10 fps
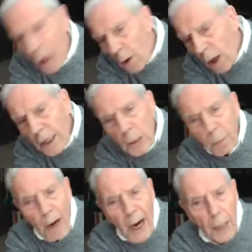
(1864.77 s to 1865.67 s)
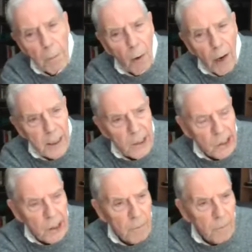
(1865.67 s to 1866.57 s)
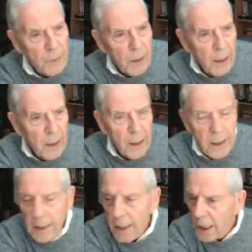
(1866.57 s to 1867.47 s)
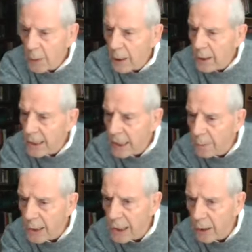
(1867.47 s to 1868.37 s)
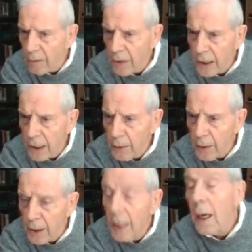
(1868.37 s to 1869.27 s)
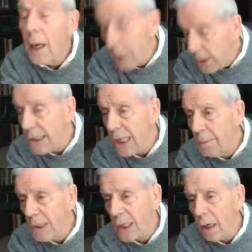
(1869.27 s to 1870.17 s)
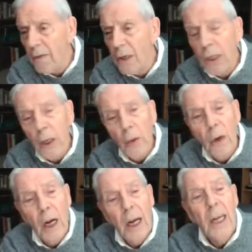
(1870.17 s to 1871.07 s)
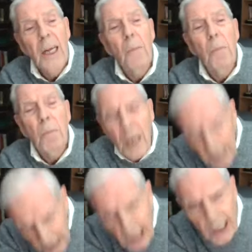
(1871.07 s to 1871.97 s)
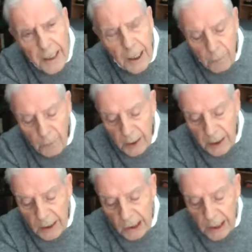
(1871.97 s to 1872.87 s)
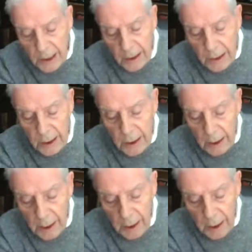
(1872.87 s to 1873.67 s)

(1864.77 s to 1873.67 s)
See all these brand marks? That's because I'm serving you. And because I'm serving you, listen, he says.